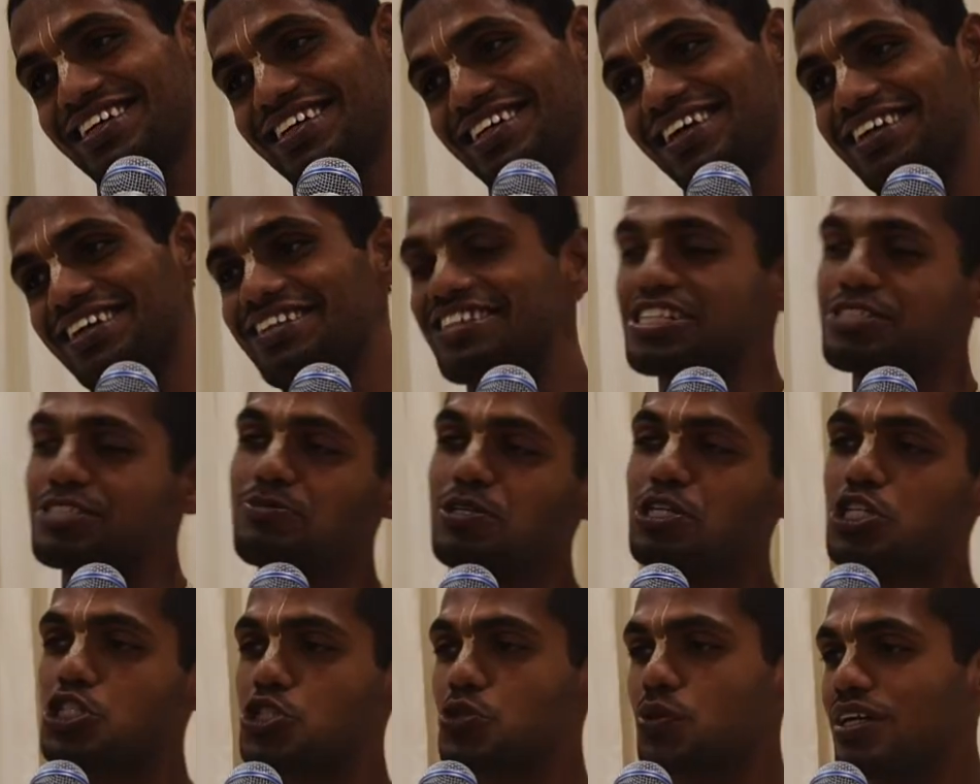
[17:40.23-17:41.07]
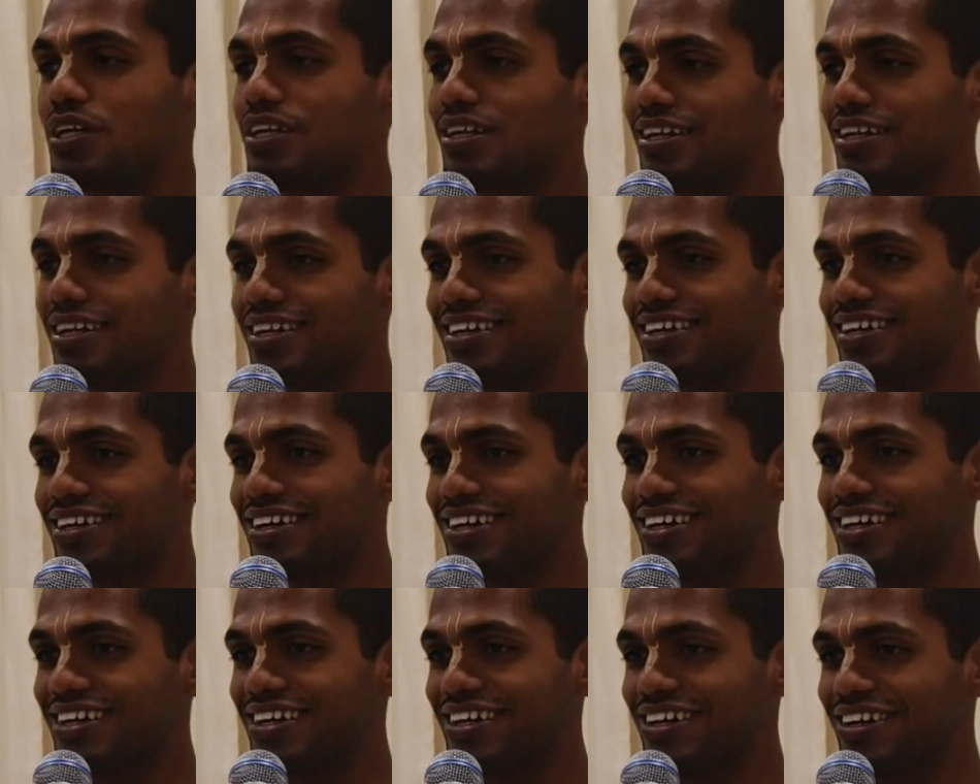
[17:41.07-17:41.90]
Either spiritual
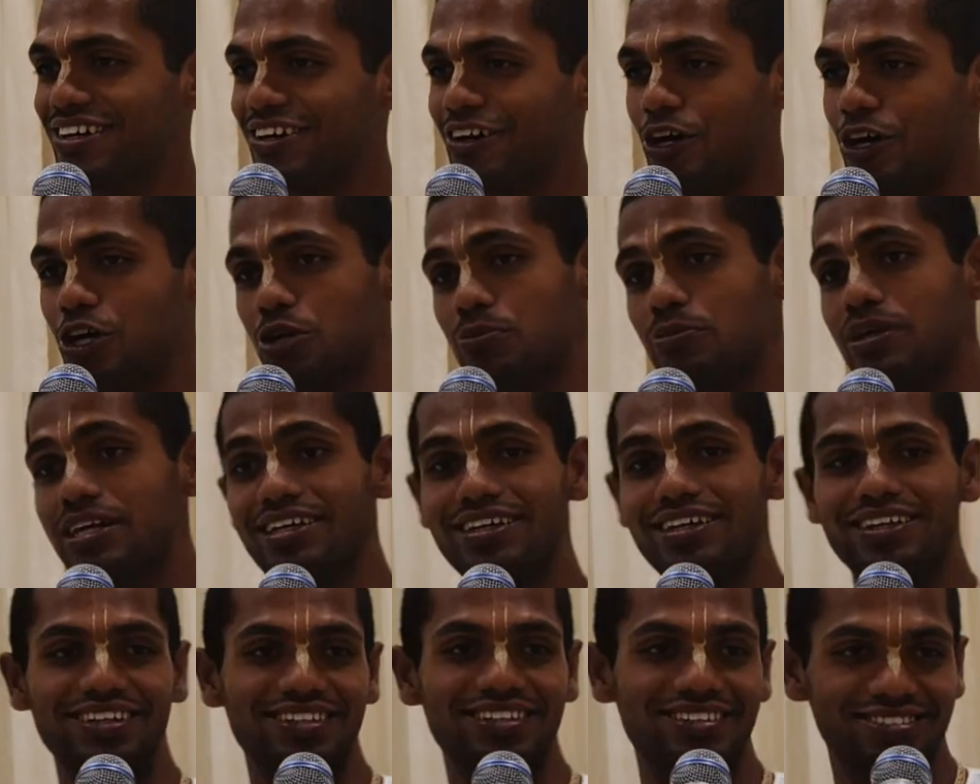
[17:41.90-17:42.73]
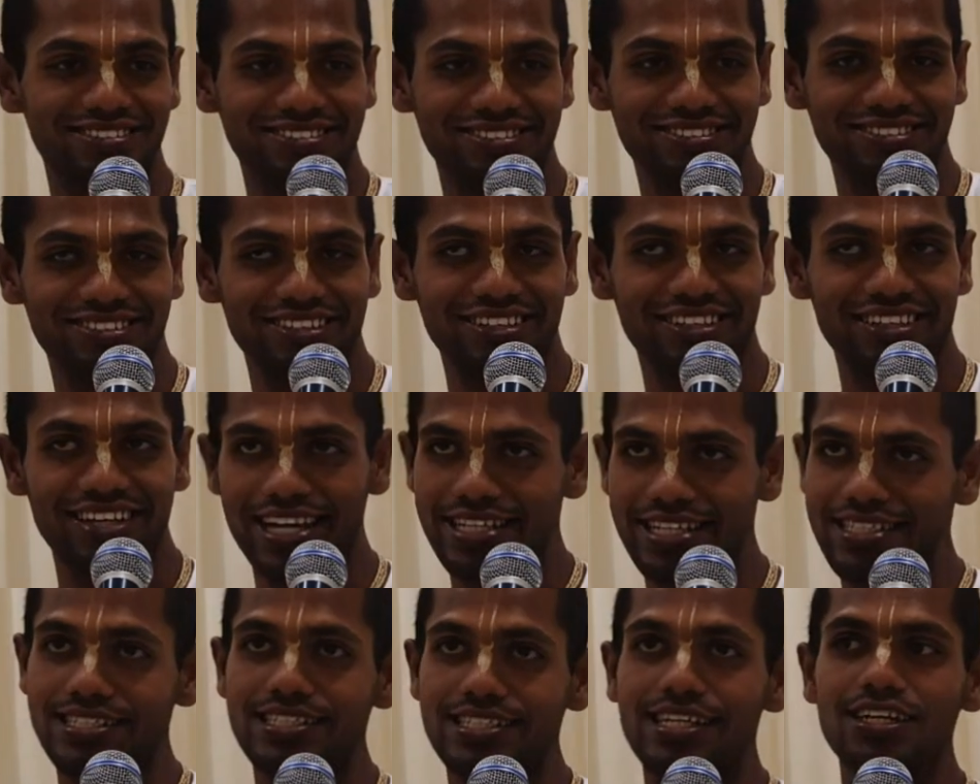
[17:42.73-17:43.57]
or material.
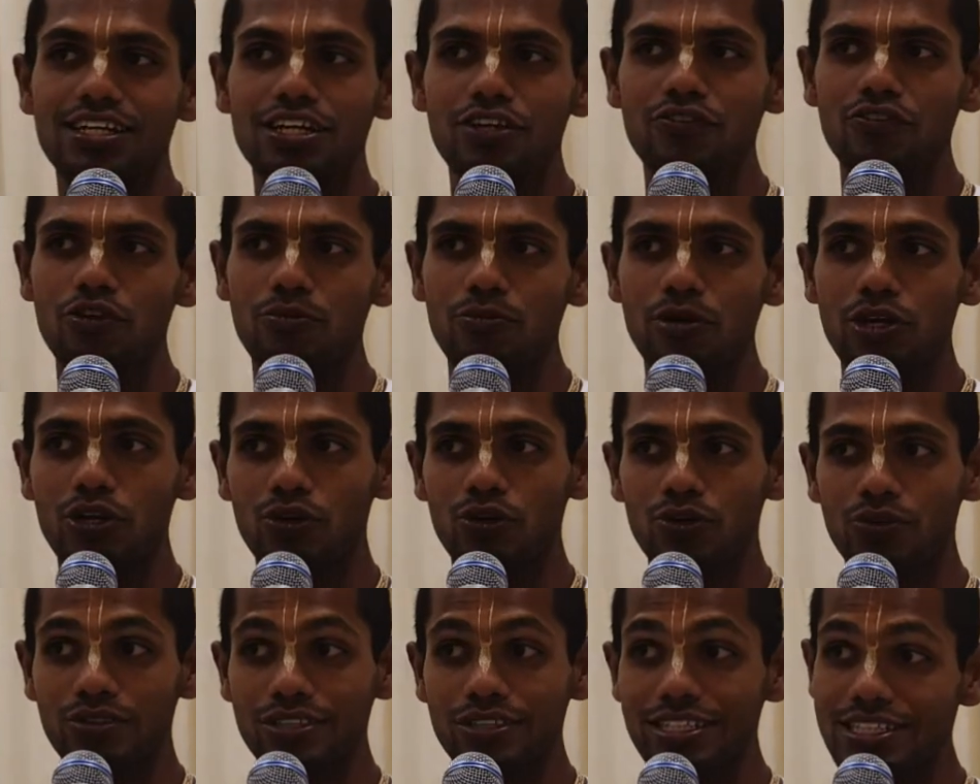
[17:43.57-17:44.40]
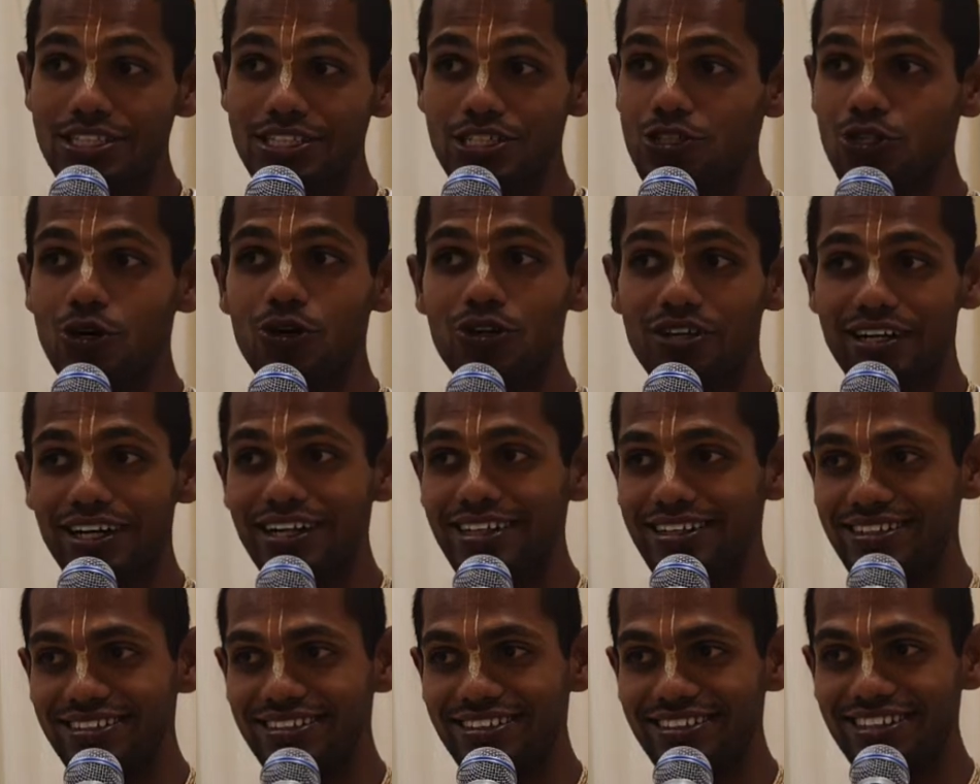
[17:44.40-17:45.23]
Externally, we may know this is not
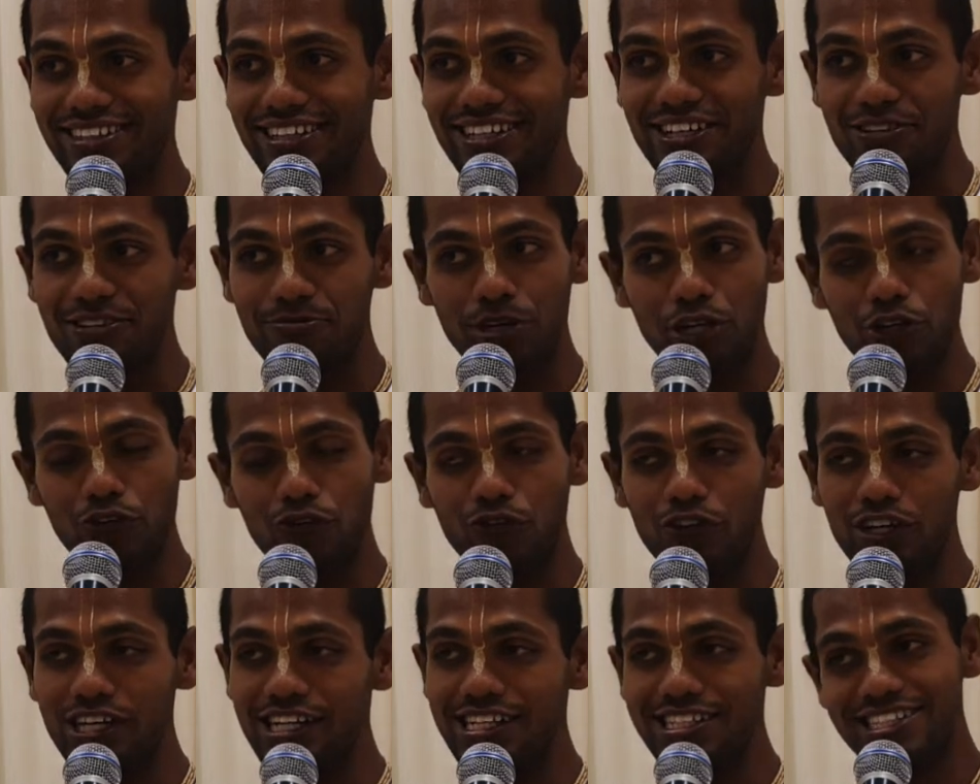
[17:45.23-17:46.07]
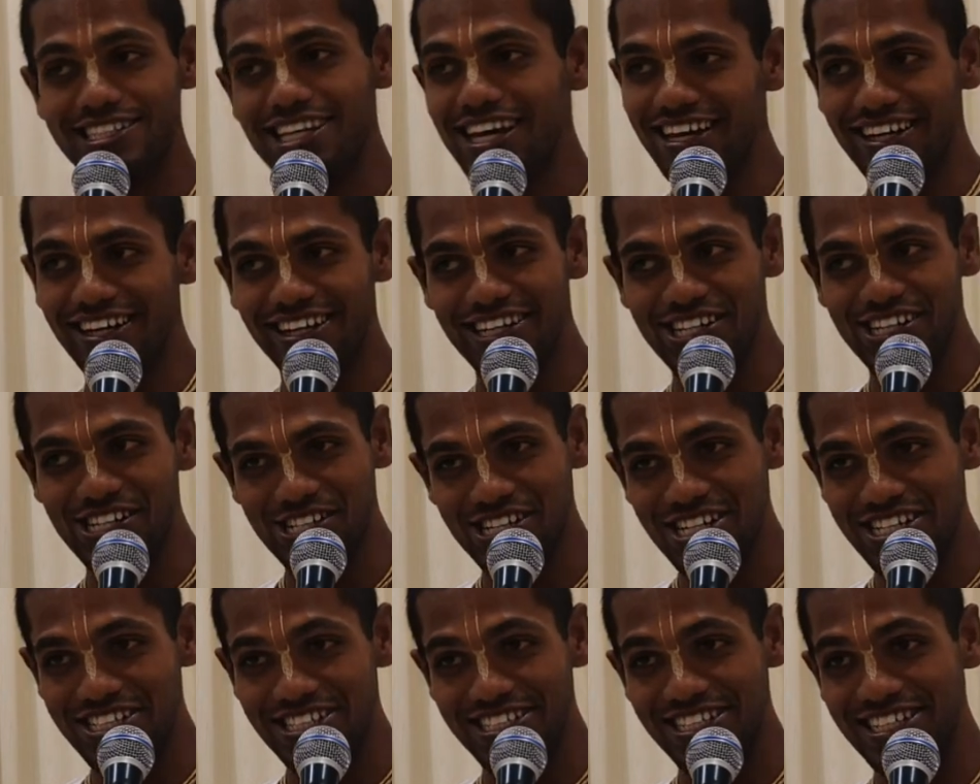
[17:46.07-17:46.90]
right. But if we desire,
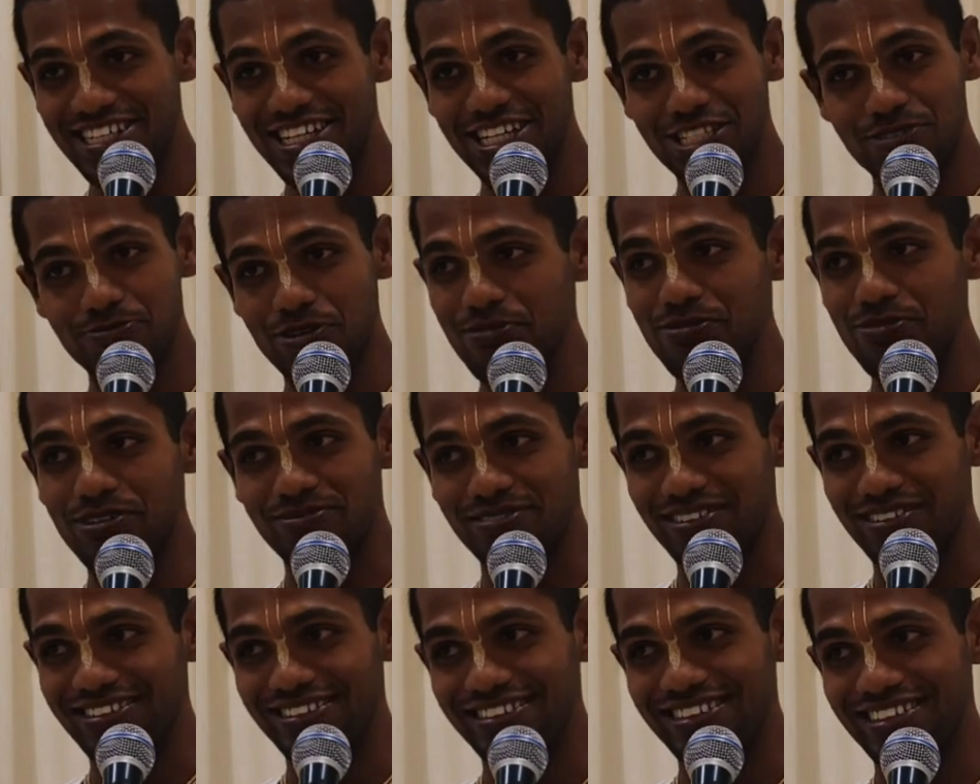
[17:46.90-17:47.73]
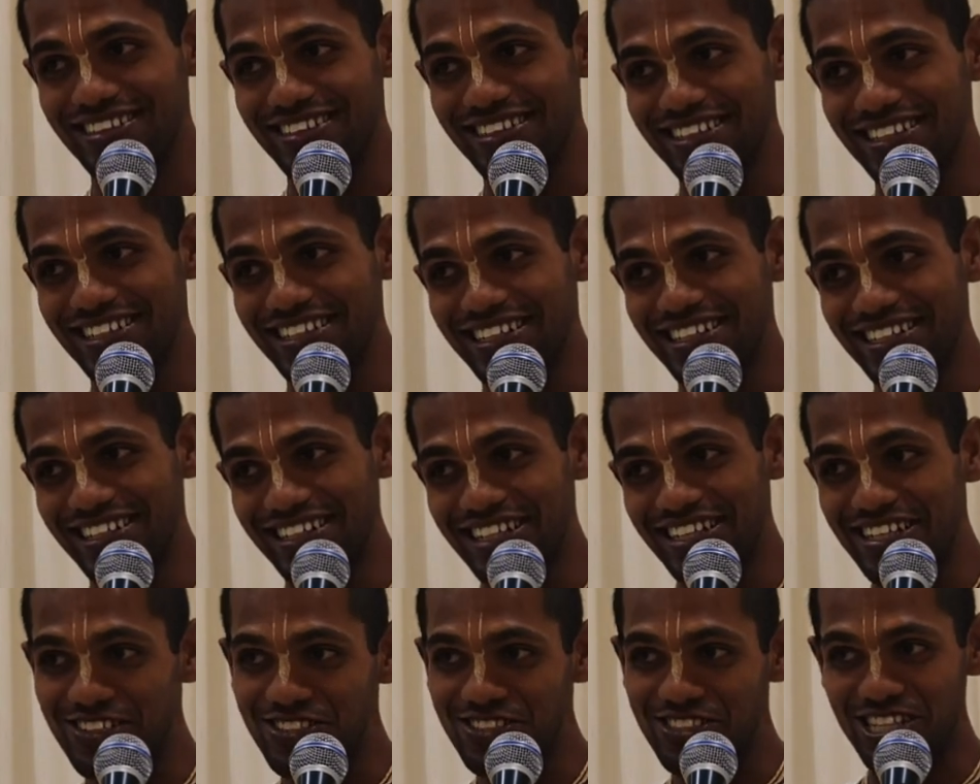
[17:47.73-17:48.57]
Krishna is saying as Paramatma,
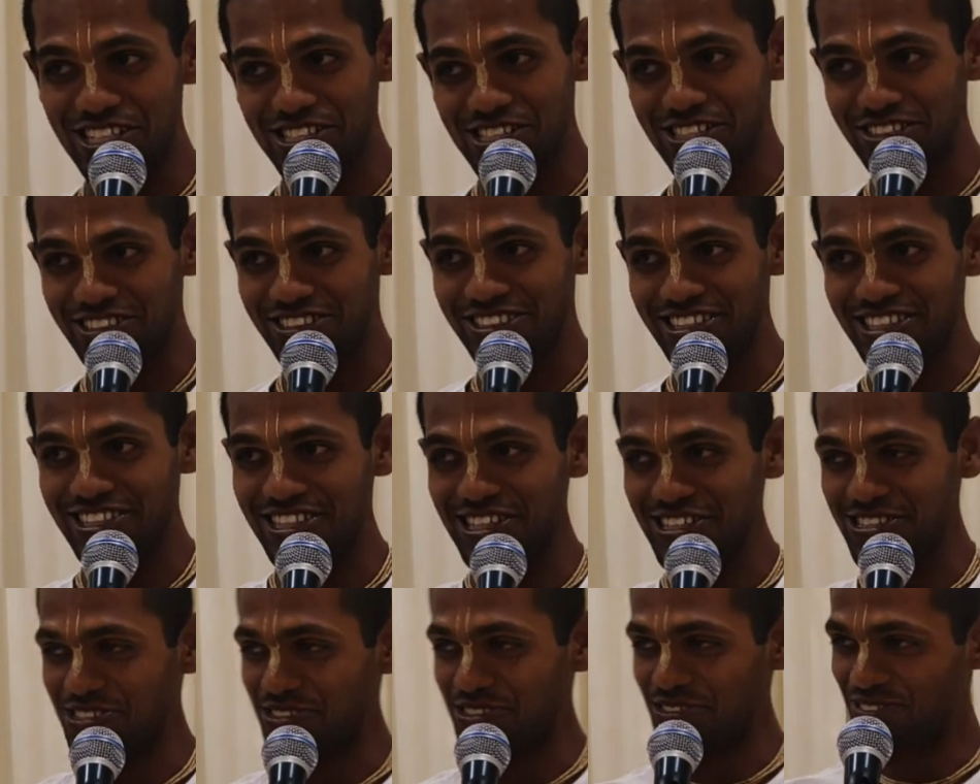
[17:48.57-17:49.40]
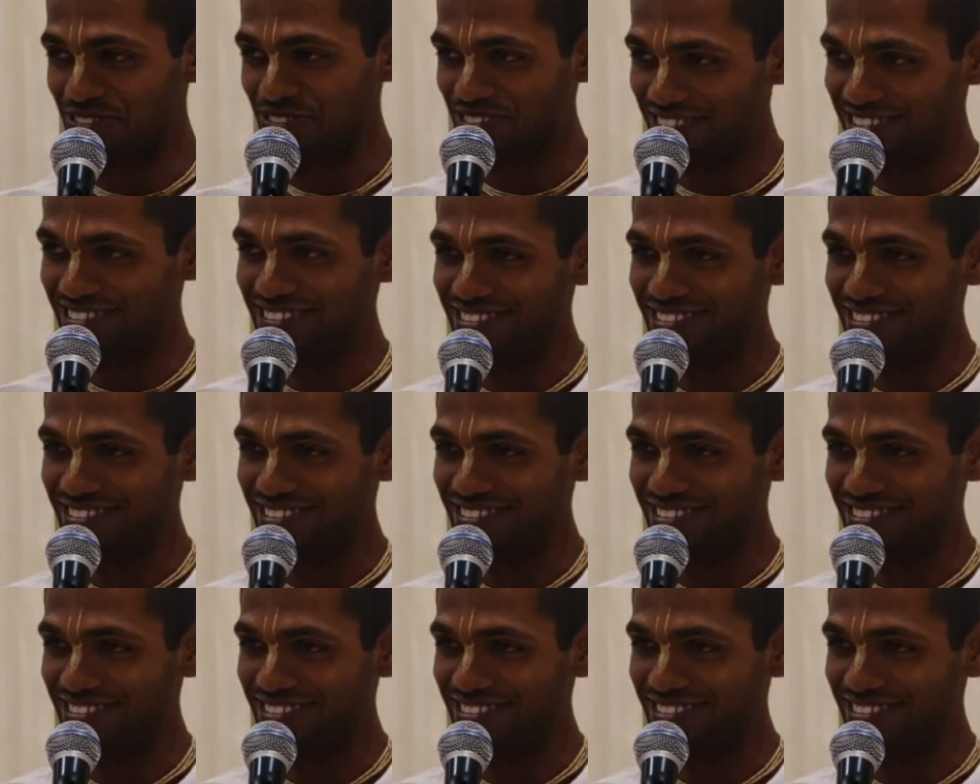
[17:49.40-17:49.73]
he'll sanction. Tathastu.